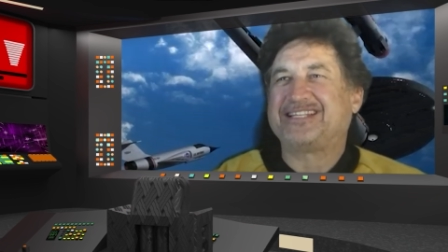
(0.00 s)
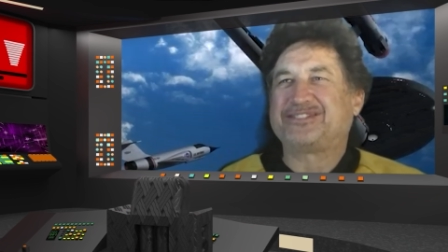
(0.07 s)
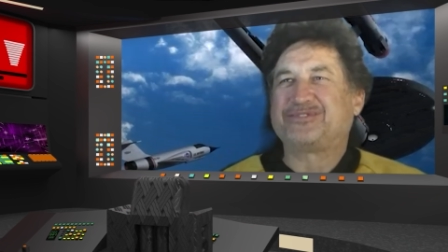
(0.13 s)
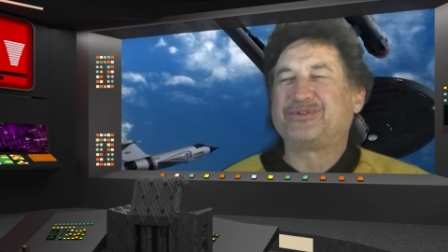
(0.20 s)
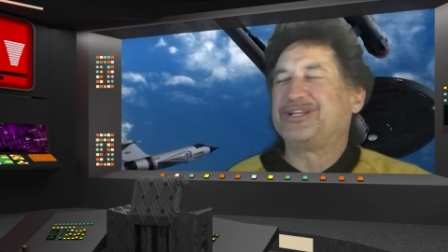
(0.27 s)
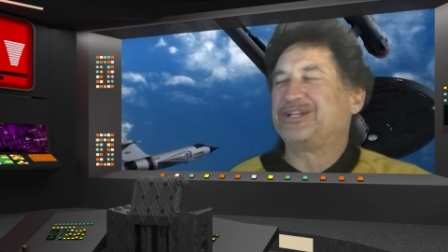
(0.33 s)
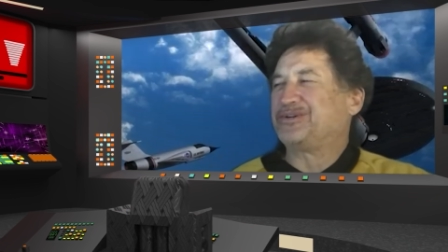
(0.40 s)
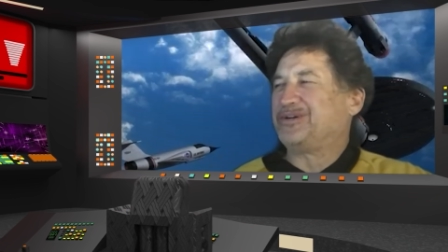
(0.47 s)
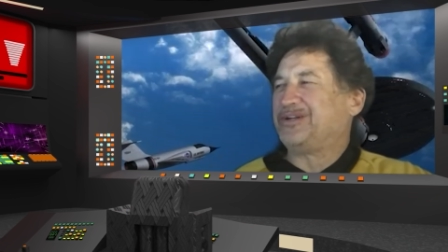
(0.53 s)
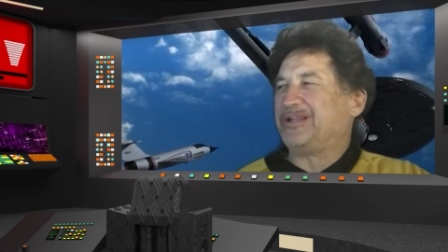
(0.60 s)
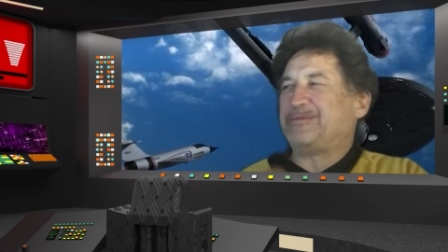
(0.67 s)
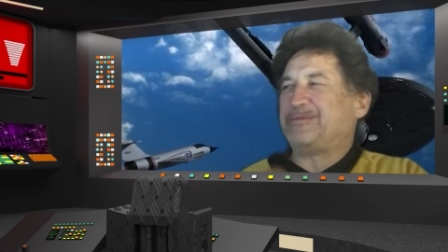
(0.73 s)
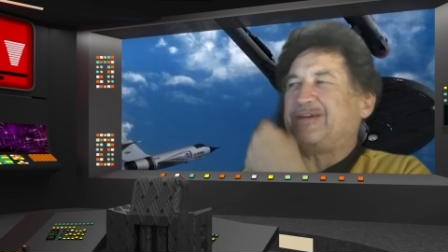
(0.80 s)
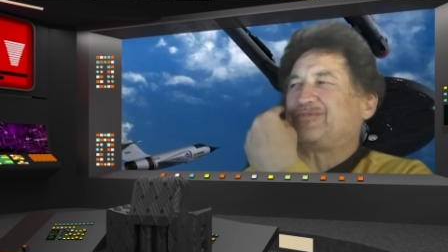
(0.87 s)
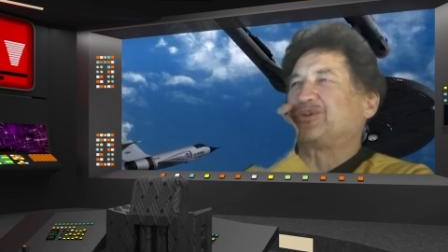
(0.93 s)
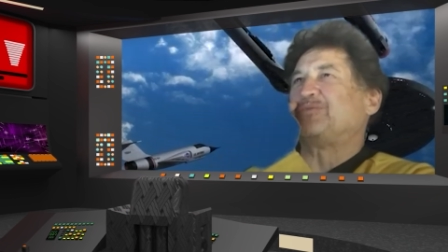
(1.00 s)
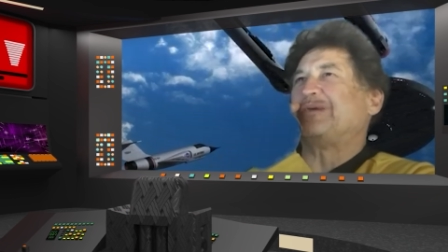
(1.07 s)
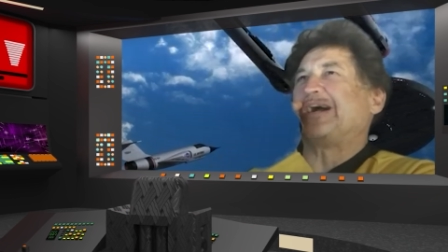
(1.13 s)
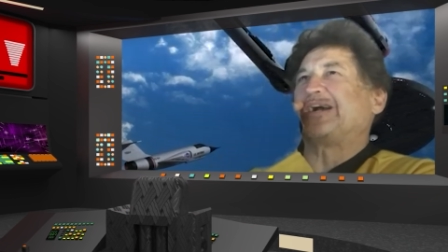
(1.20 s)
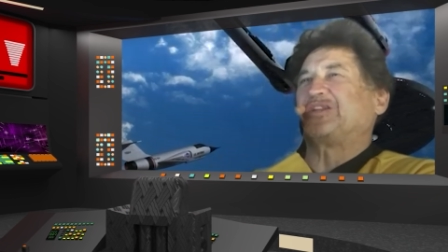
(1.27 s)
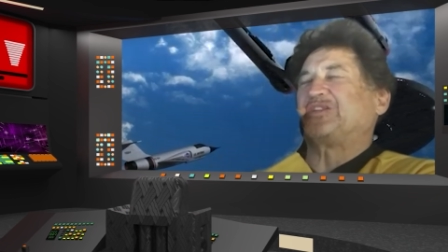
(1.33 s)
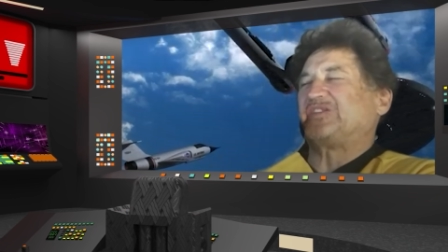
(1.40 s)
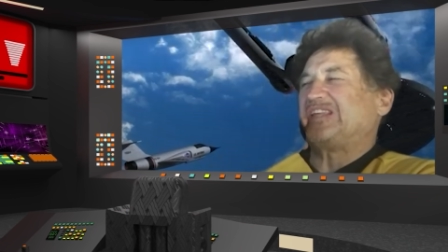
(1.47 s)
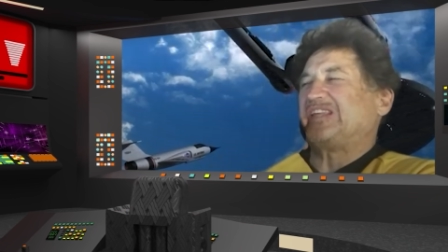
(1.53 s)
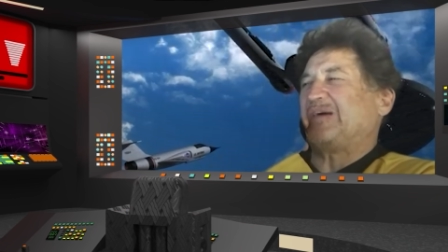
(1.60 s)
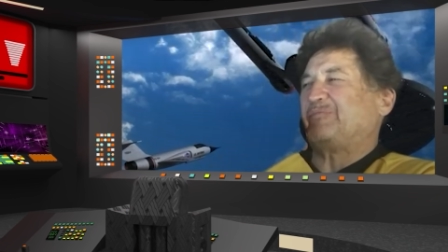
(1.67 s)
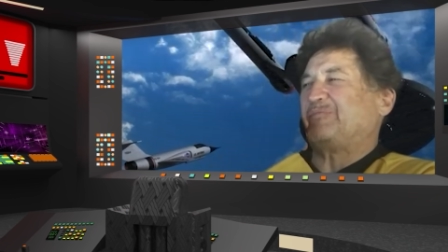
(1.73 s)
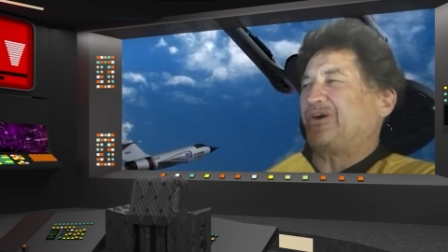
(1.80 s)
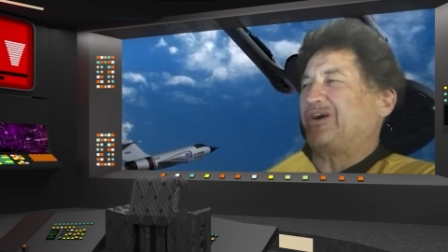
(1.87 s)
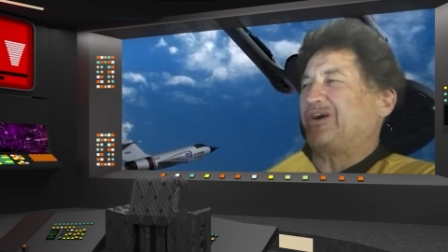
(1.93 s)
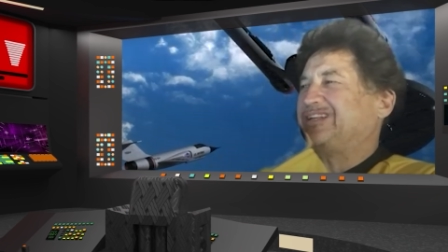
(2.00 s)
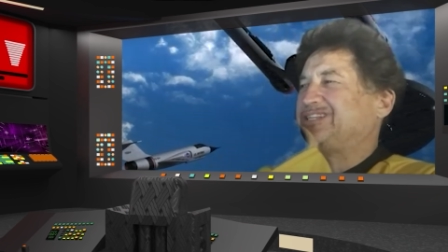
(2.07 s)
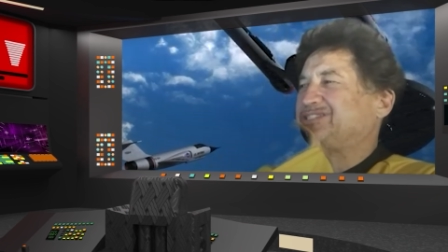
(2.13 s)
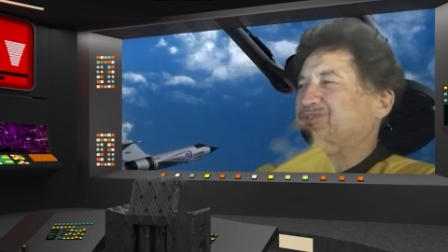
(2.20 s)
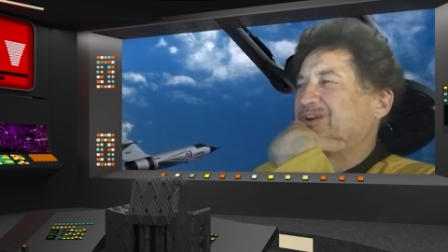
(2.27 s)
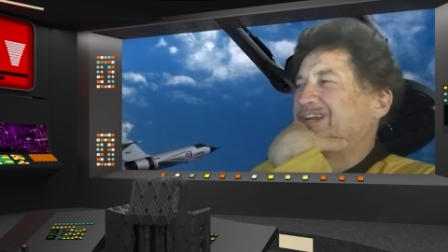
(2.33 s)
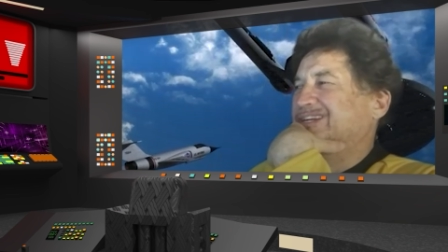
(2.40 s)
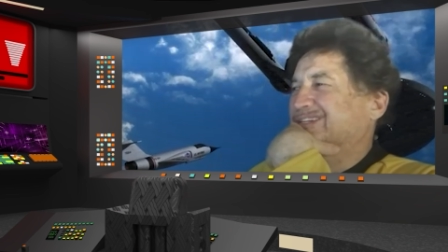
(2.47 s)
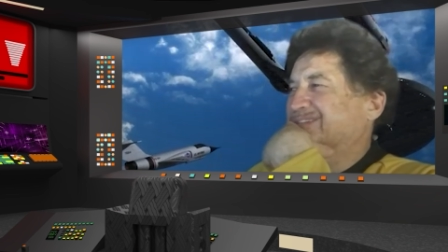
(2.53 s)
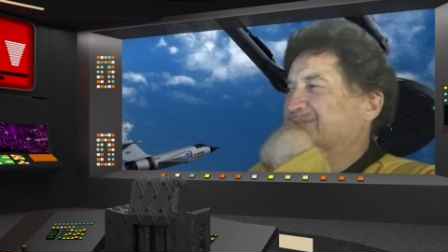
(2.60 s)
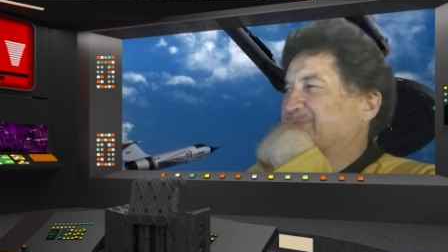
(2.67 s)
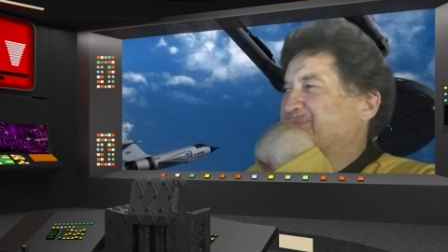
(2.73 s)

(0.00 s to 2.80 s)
Really cool. I'm gonna have to go back and see that part. That's great.